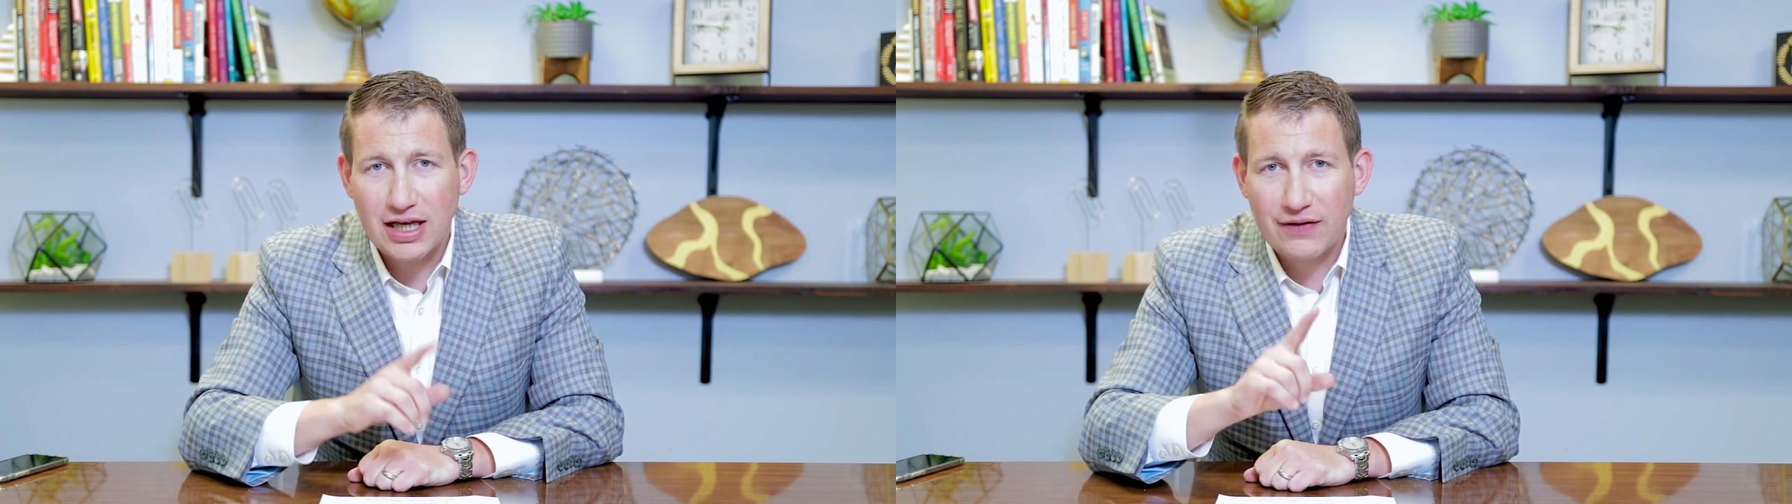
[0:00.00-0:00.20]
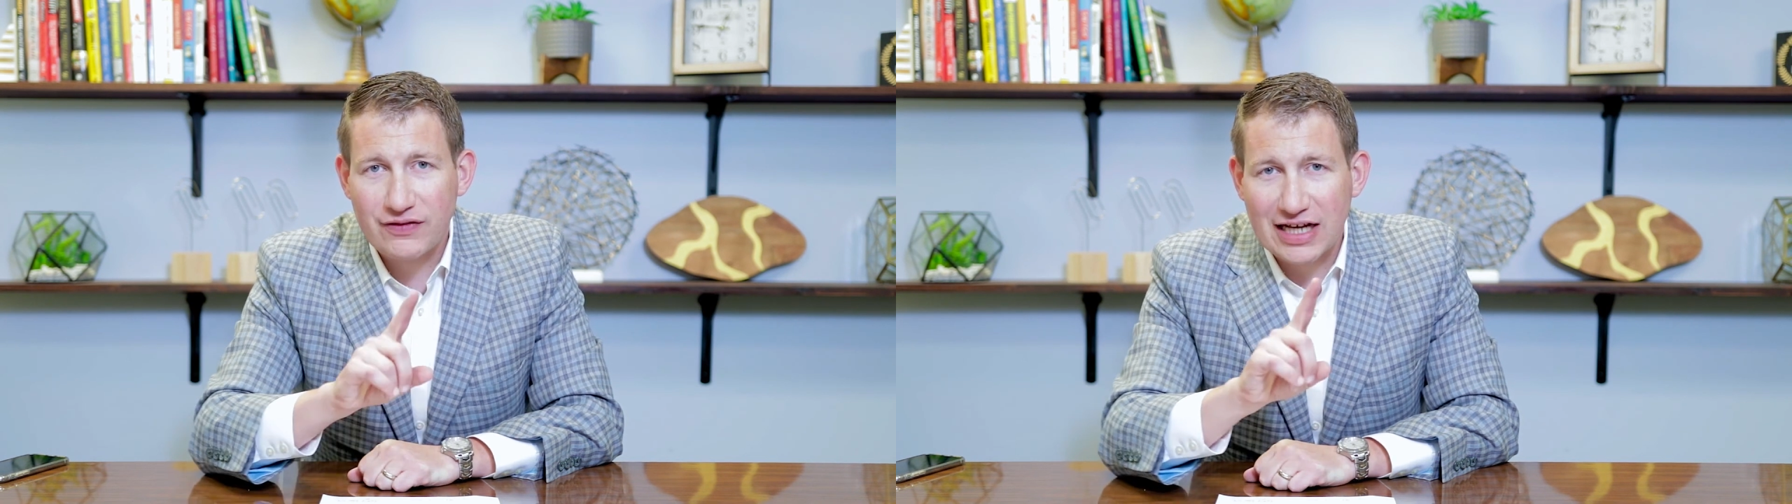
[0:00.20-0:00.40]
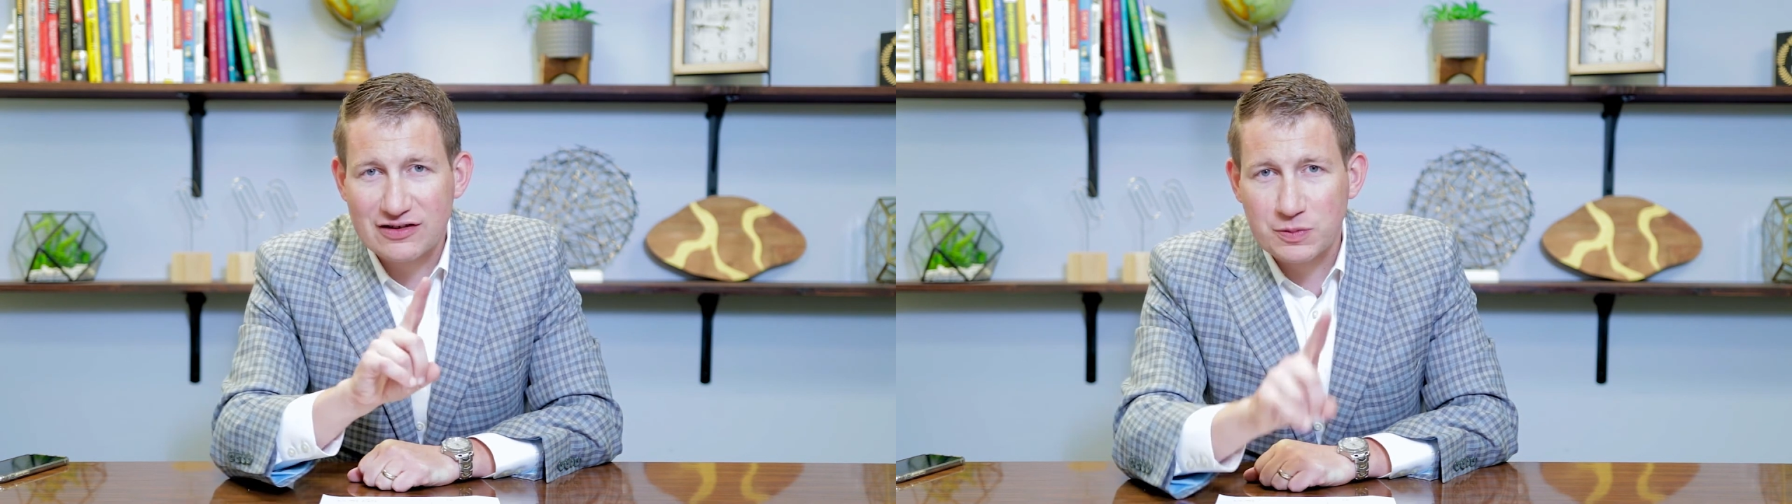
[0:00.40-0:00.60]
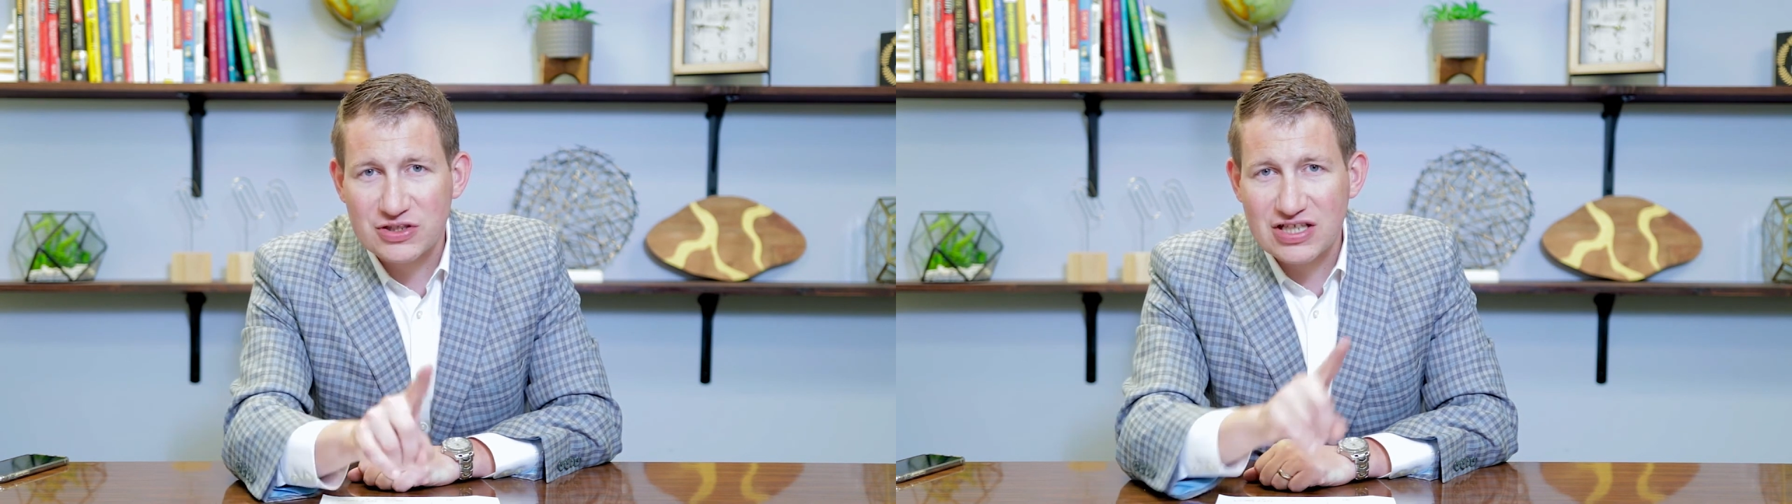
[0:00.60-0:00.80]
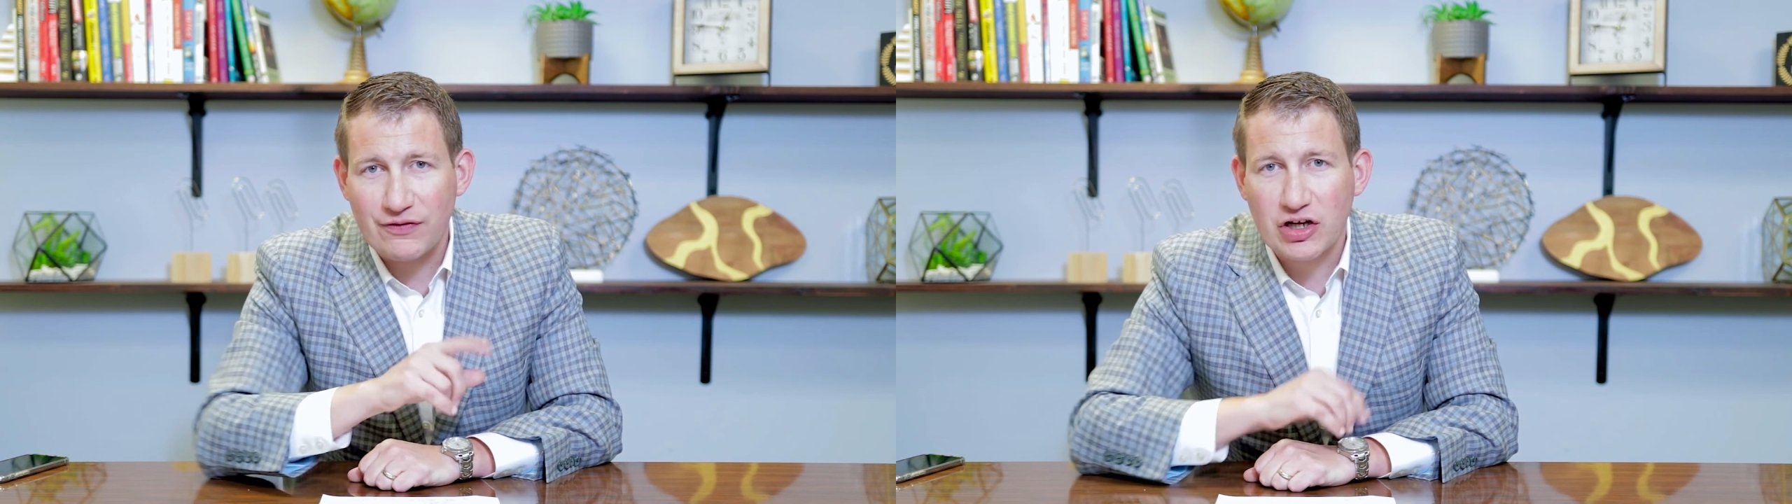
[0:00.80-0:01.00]
If you got
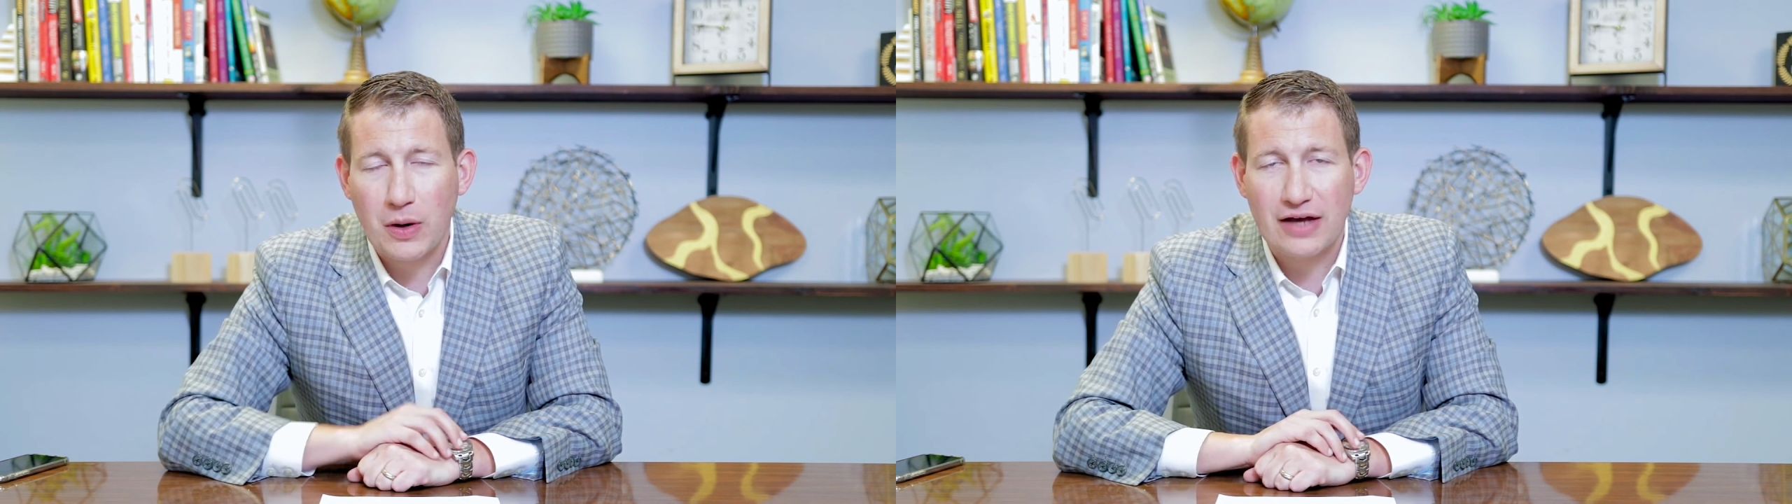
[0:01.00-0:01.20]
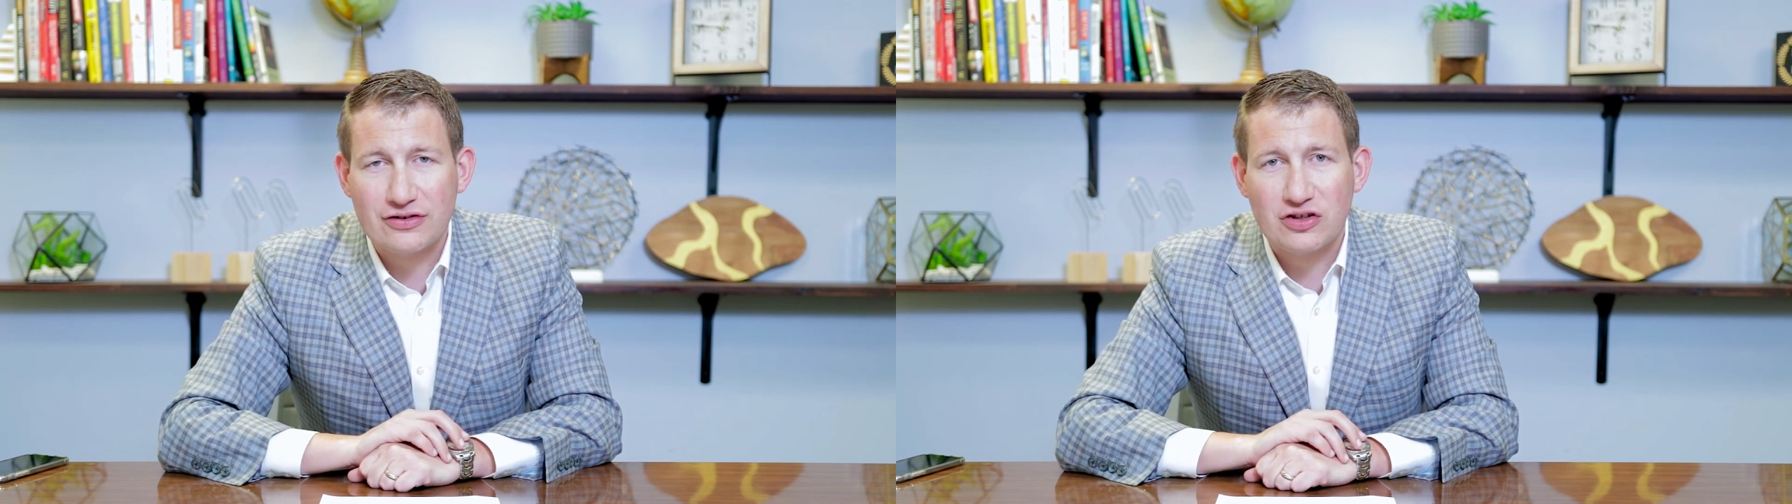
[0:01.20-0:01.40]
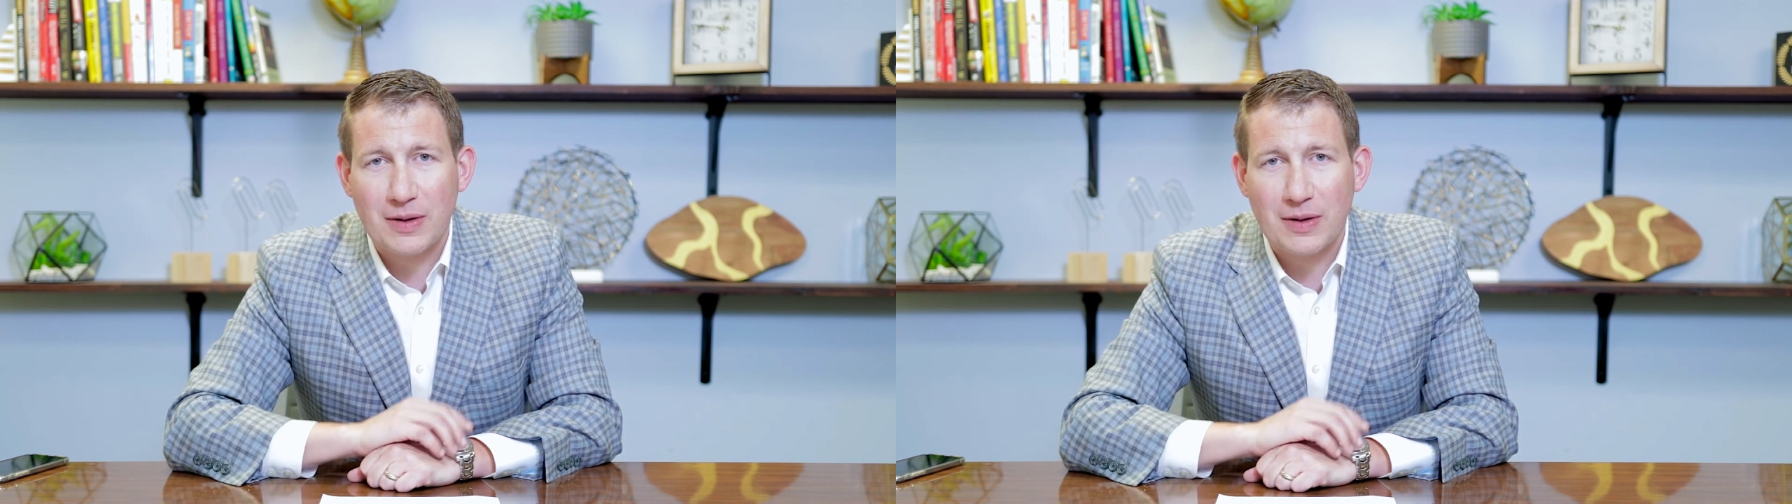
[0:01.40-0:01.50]
specific questions